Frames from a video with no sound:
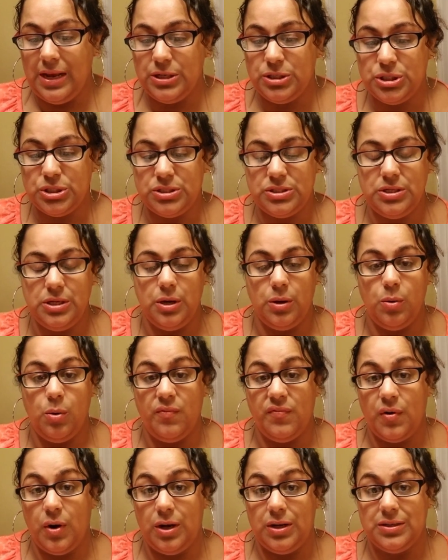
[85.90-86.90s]
just,
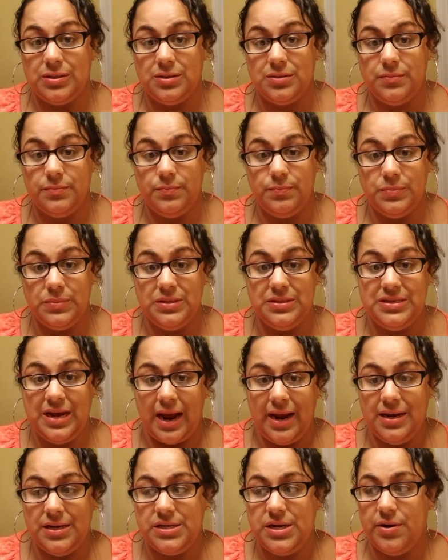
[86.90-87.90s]
overall
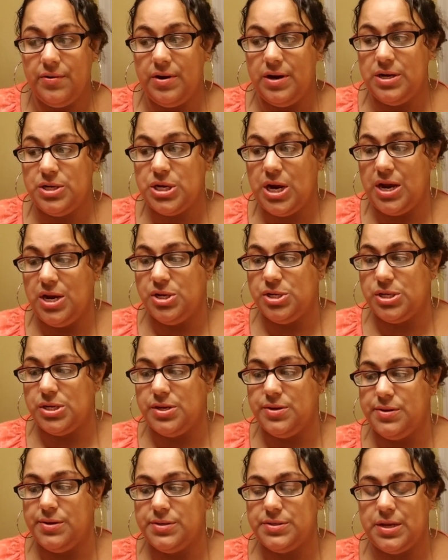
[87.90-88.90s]
dietary
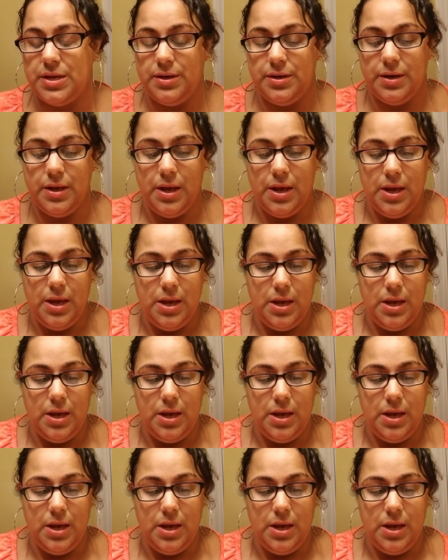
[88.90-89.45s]
changes and,